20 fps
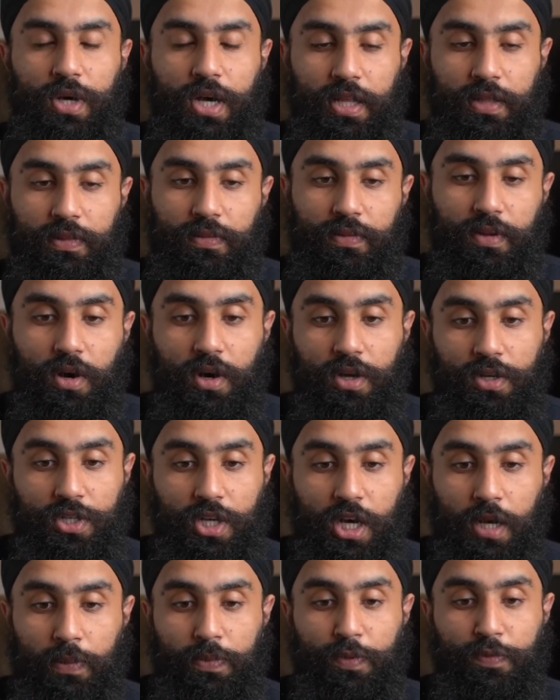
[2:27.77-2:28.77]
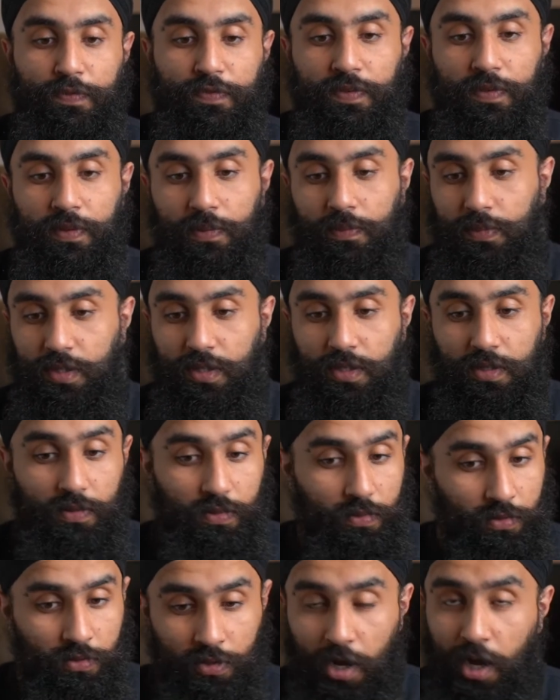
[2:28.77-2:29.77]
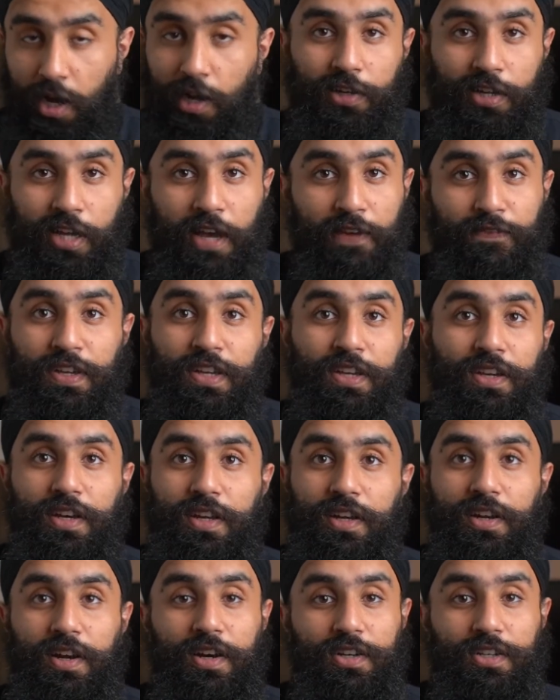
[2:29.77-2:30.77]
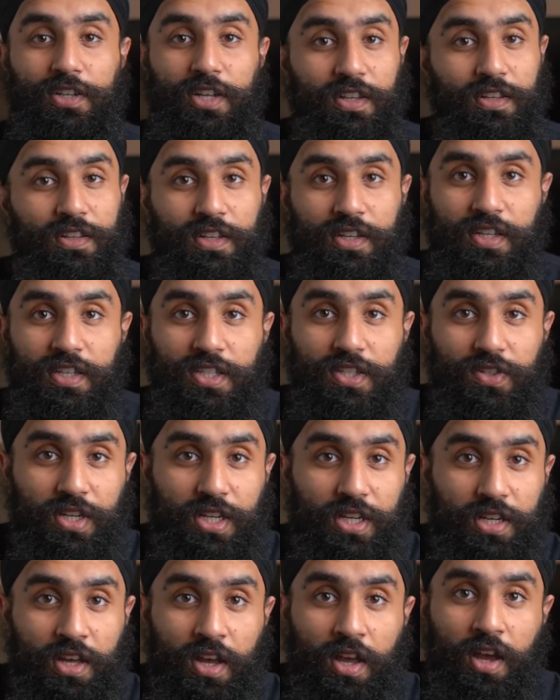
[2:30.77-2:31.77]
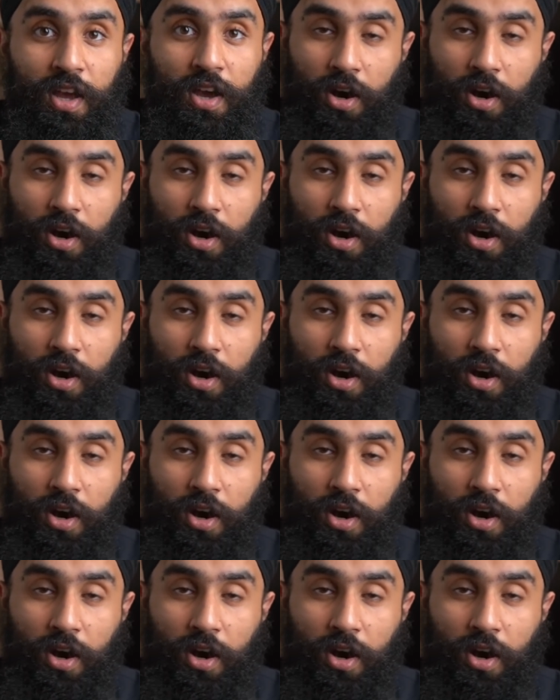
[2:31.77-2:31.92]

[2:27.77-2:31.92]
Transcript: And on top of the not having an articulating screen,